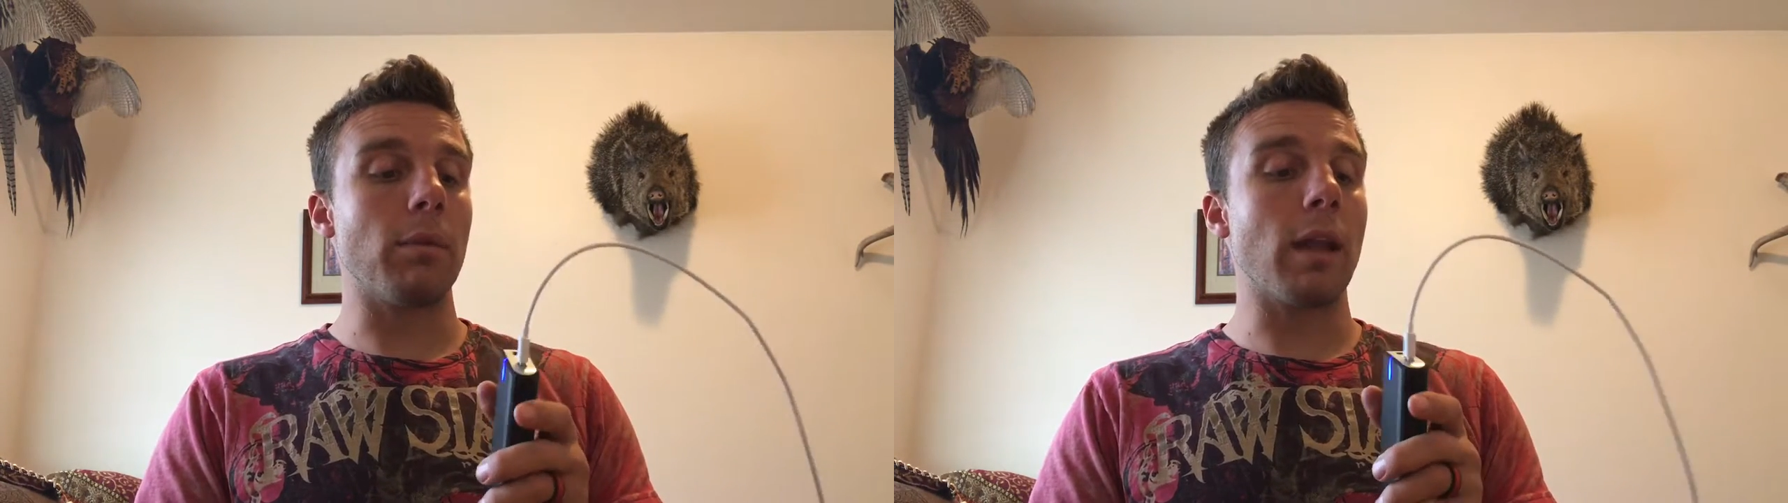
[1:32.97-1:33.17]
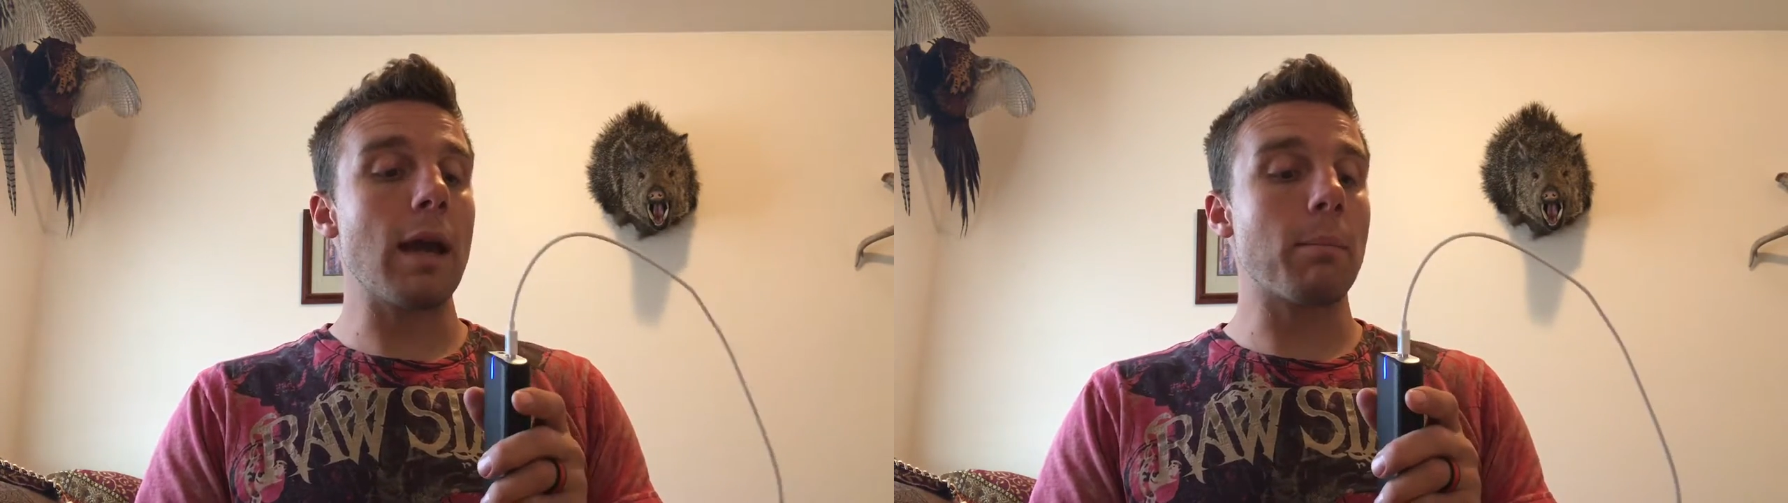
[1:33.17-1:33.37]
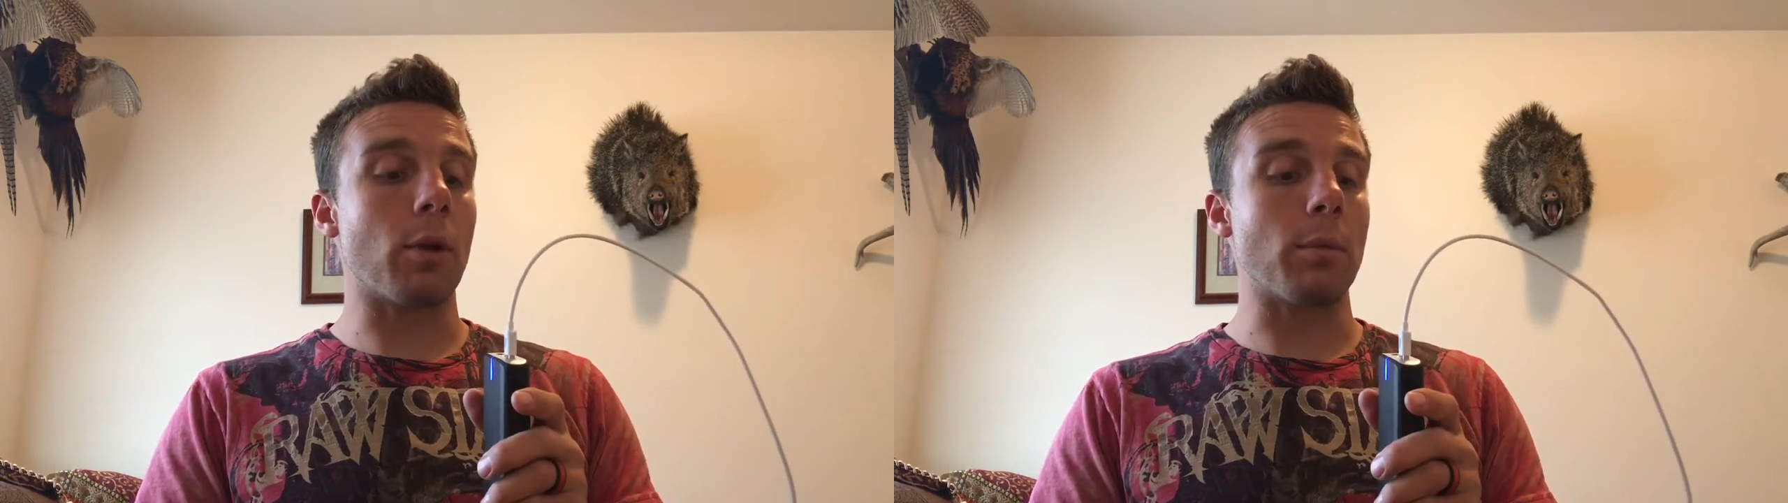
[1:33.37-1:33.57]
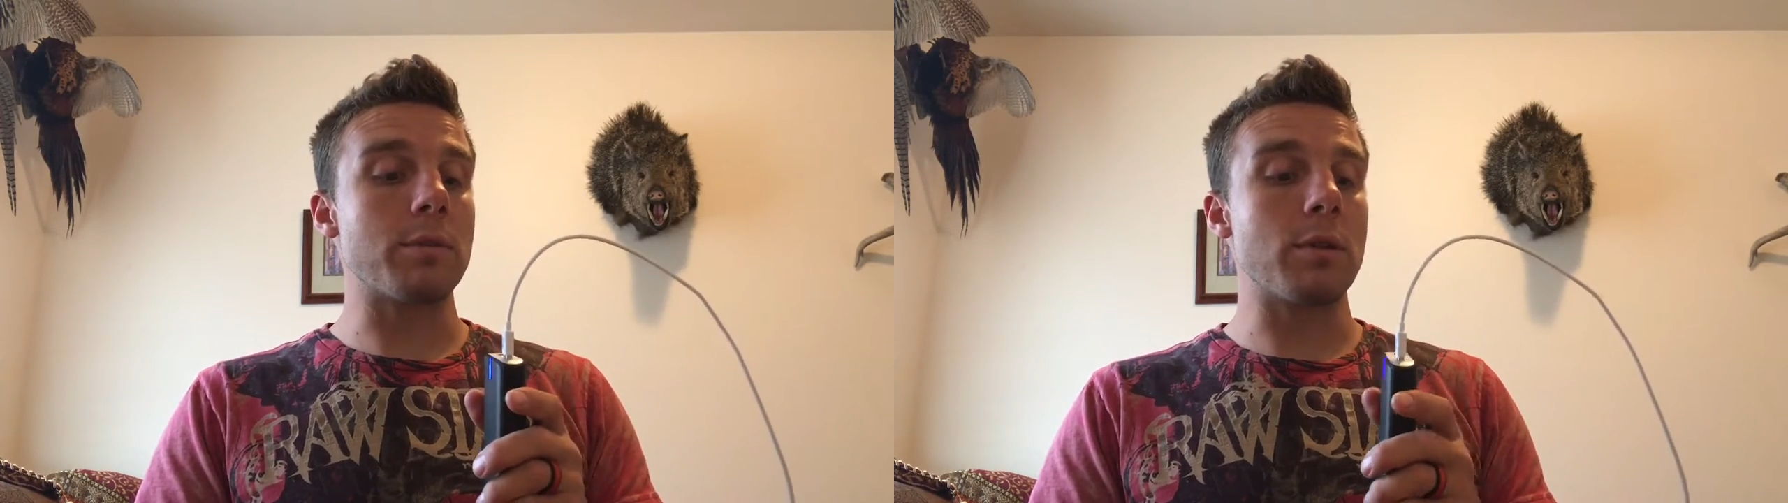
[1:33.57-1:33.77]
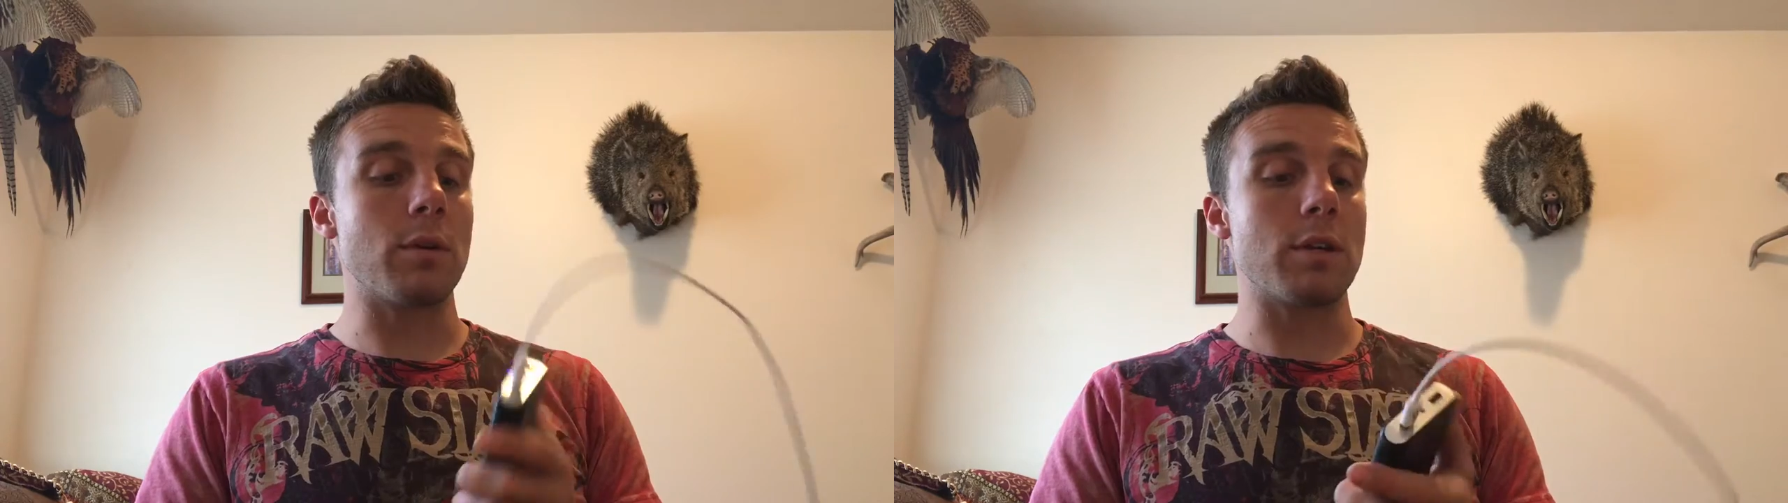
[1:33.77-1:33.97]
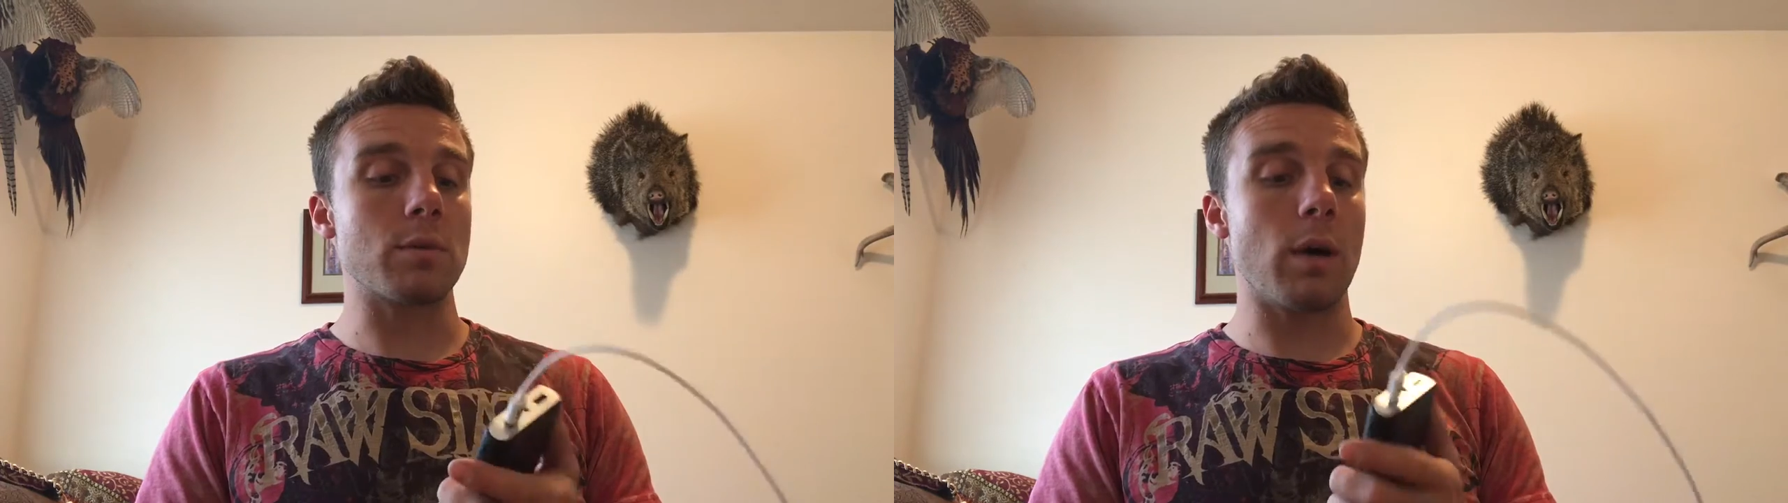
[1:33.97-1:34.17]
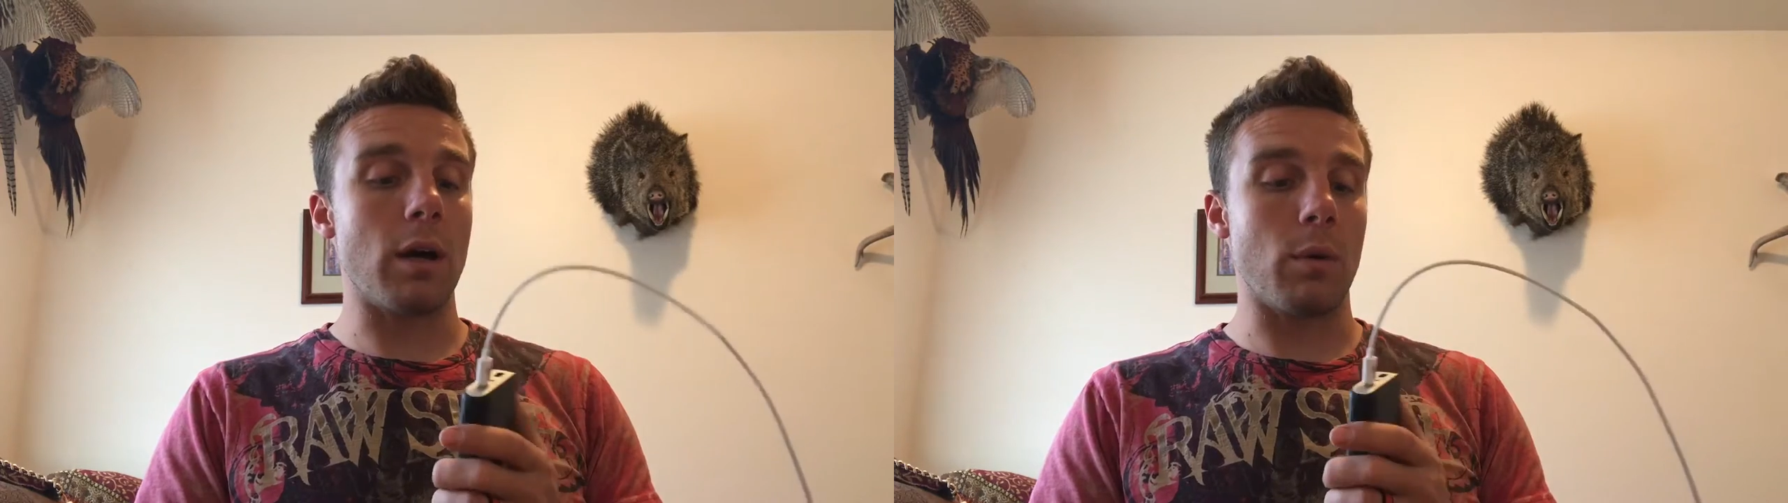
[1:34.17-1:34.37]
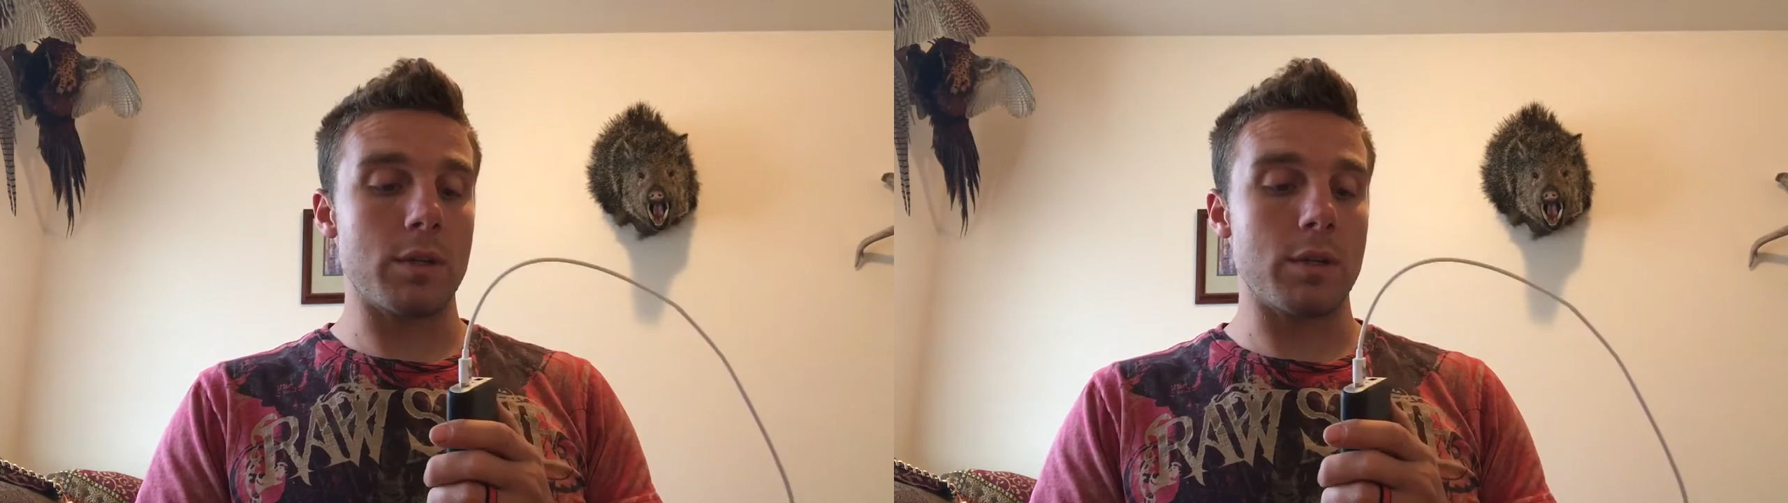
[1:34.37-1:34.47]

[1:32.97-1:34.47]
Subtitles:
light bulb to it as well,